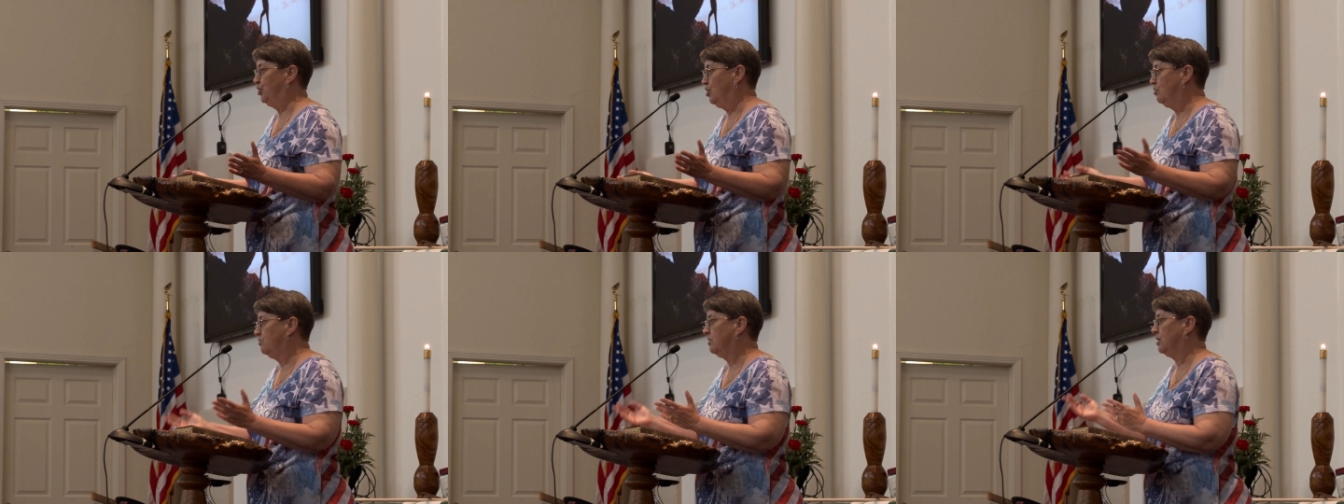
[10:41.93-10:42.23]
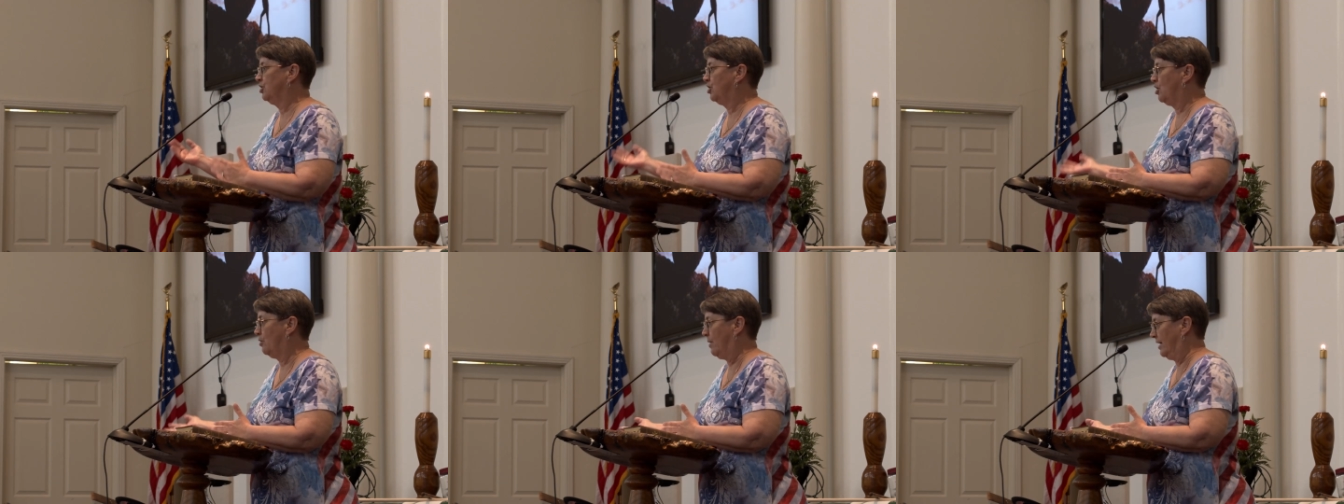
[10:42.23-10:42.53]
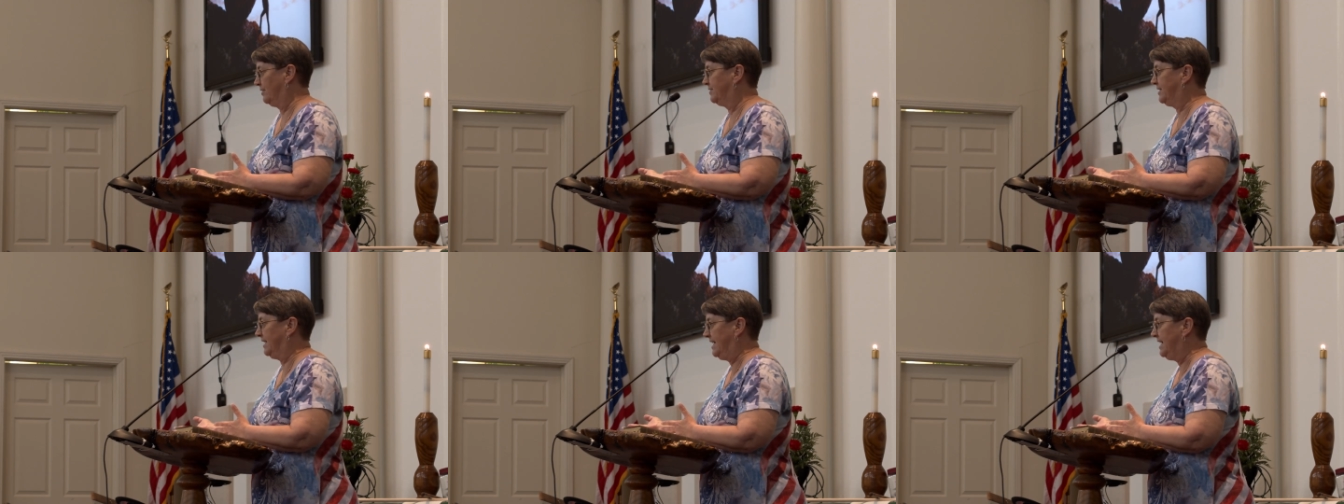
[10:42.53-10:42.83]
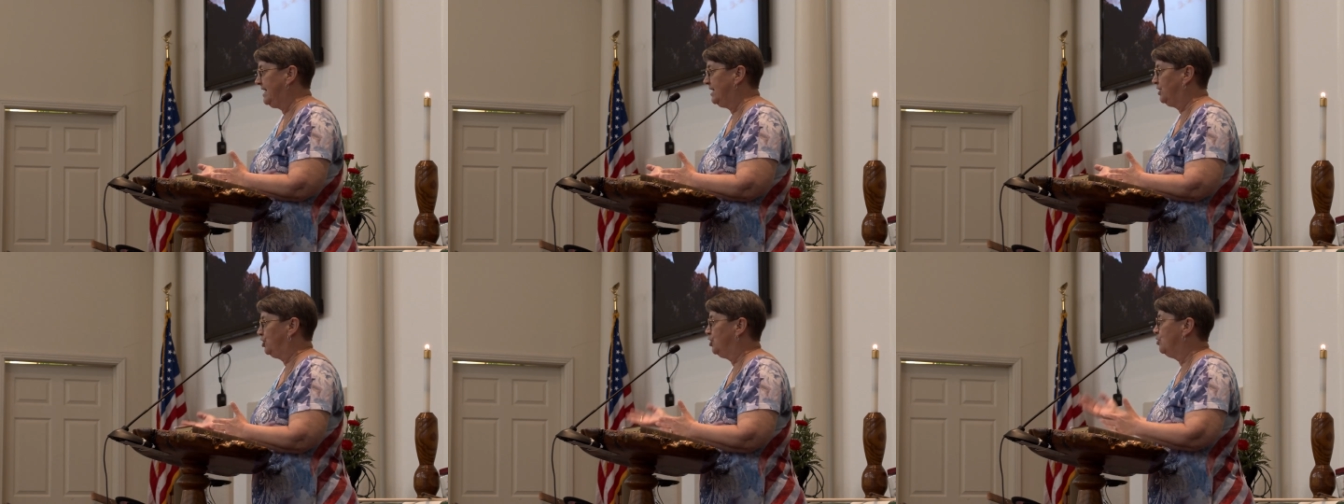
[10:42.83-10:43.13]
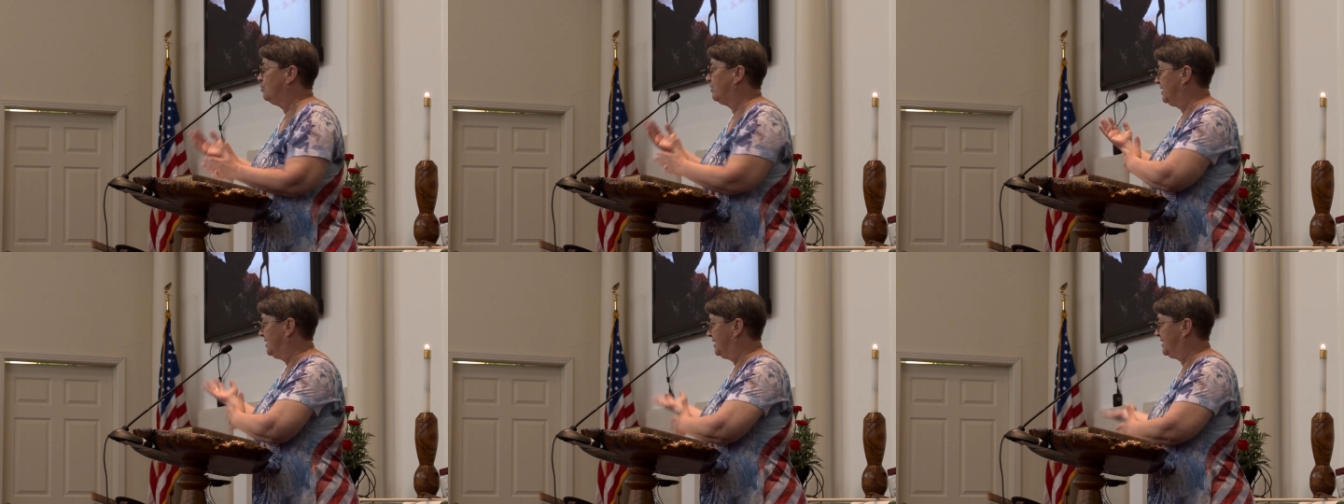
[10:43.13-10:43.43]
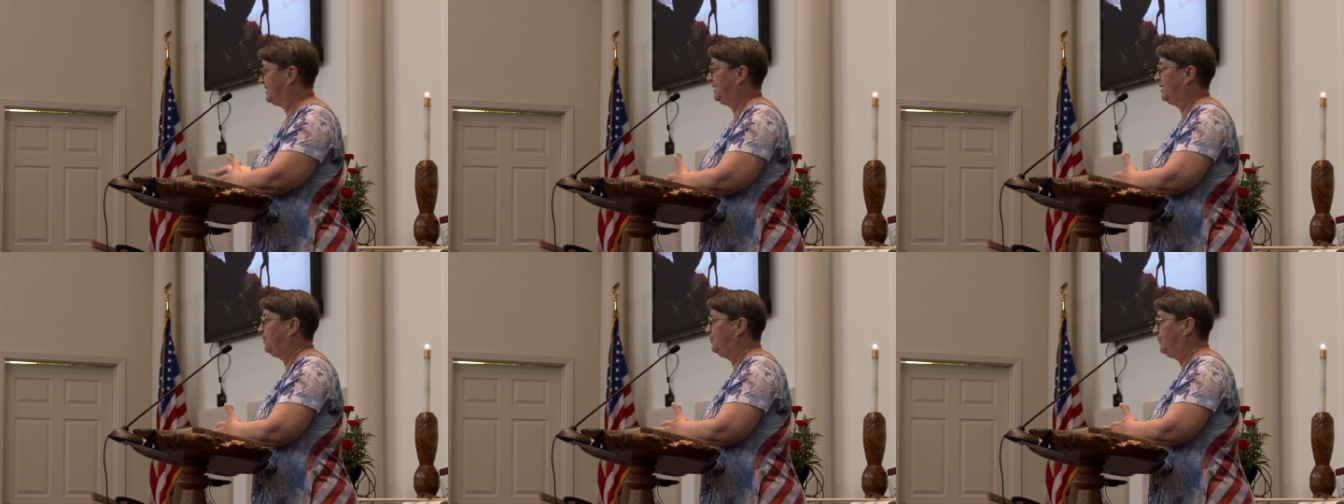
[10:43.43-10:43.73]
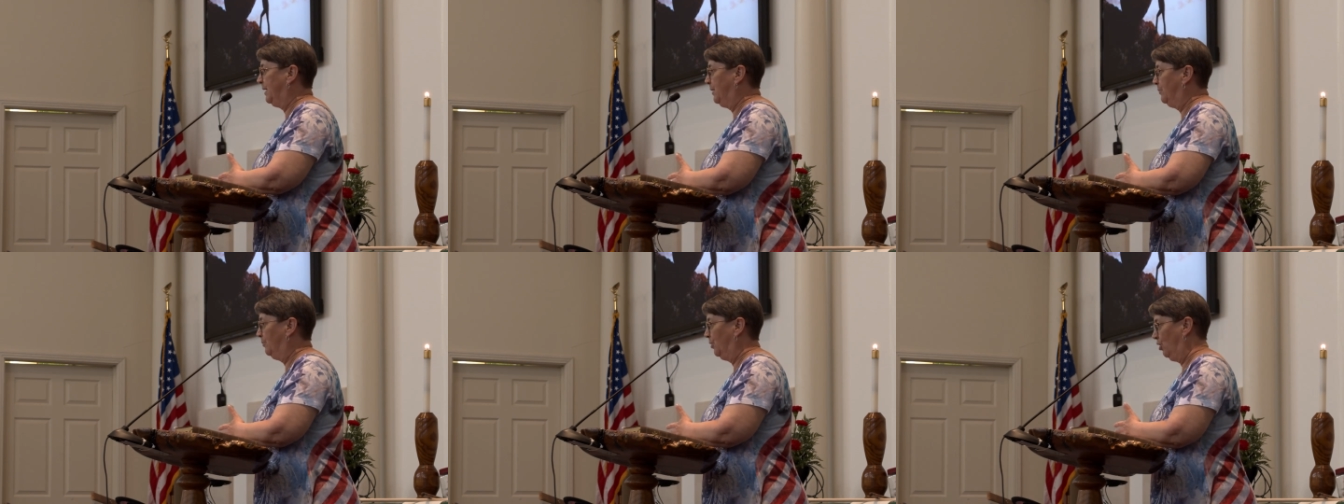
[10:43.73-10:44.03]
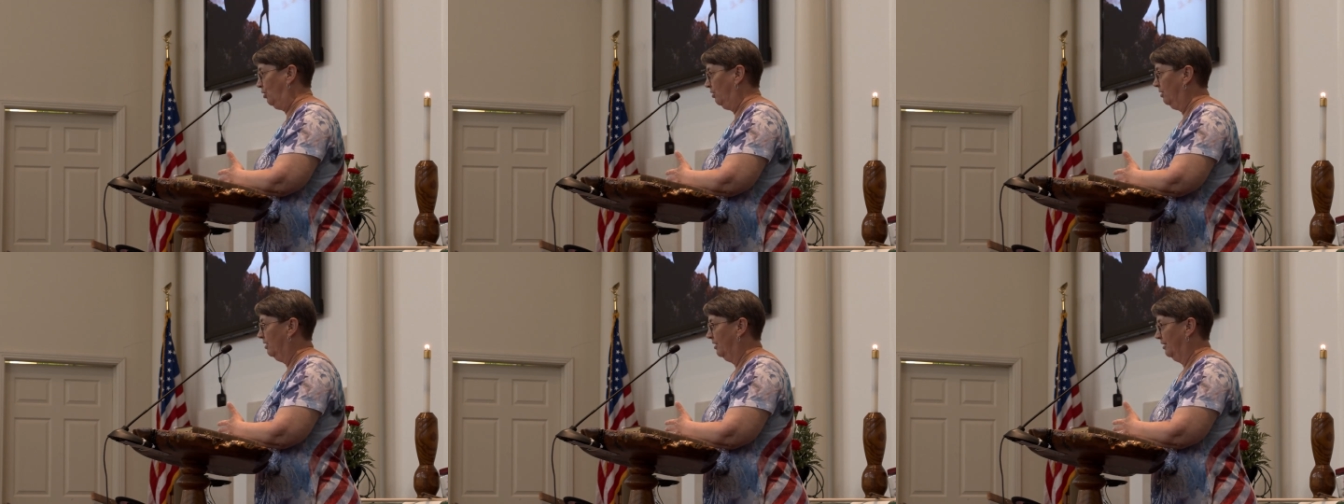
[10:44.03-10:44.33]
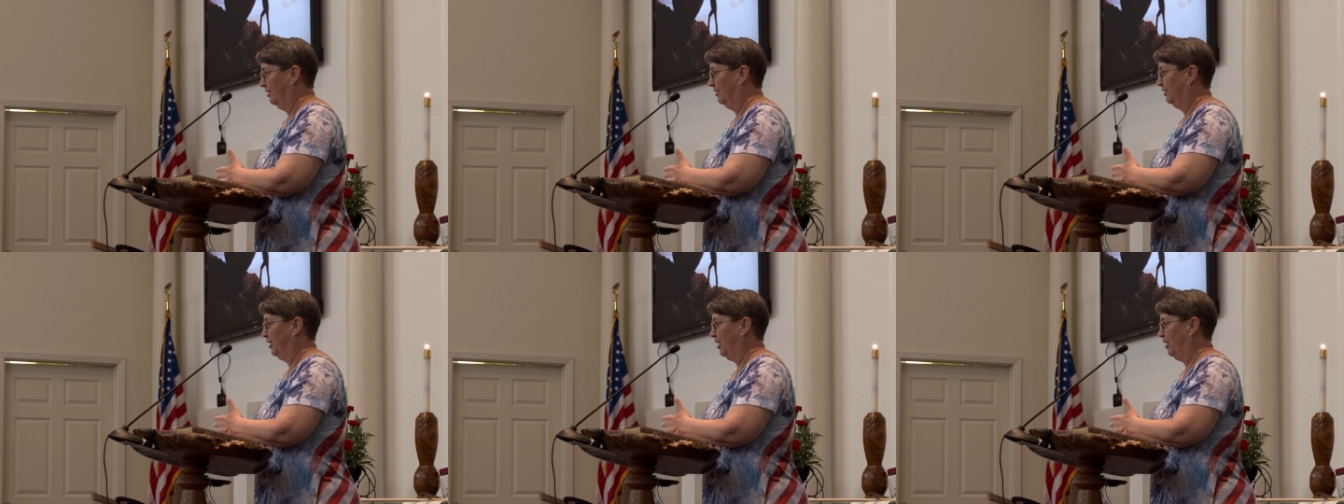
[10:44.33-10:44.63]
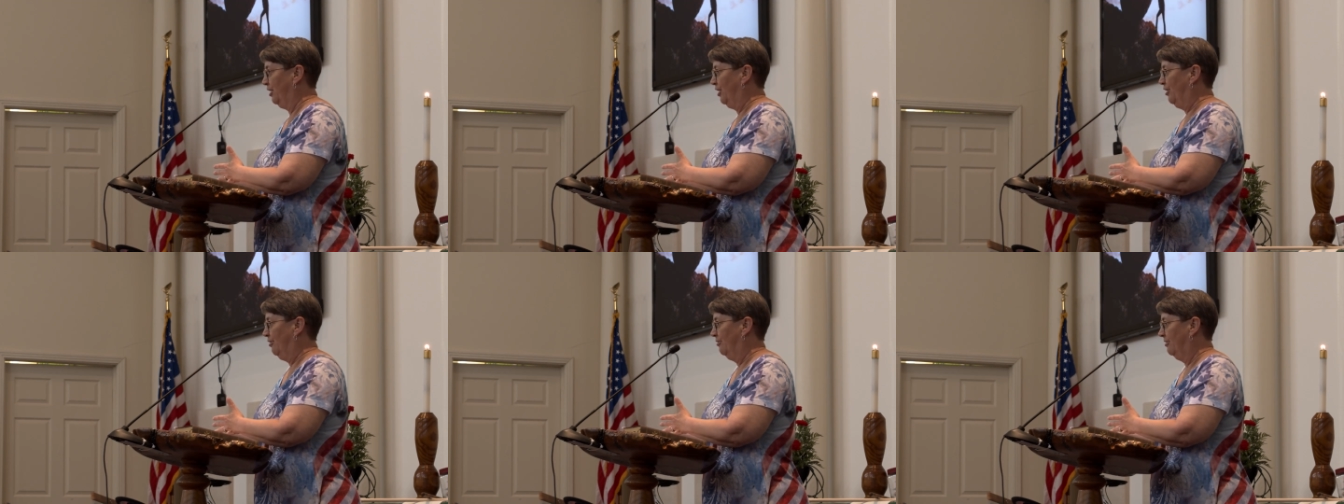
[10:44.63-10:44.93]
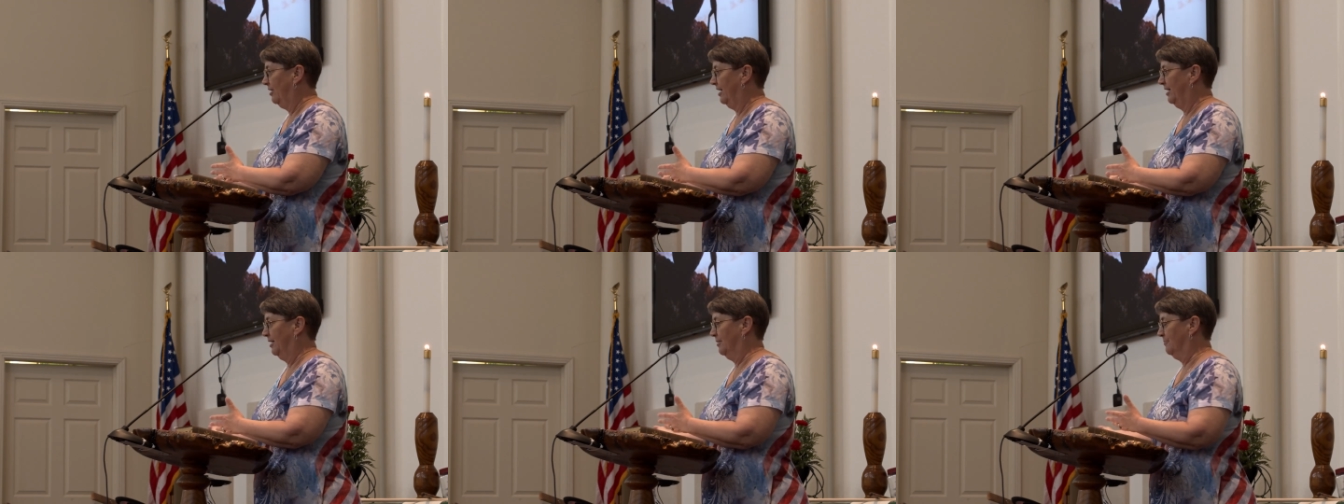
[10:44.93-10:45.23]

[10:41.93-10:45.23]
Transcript: You can go out to eat. You can see people, you know.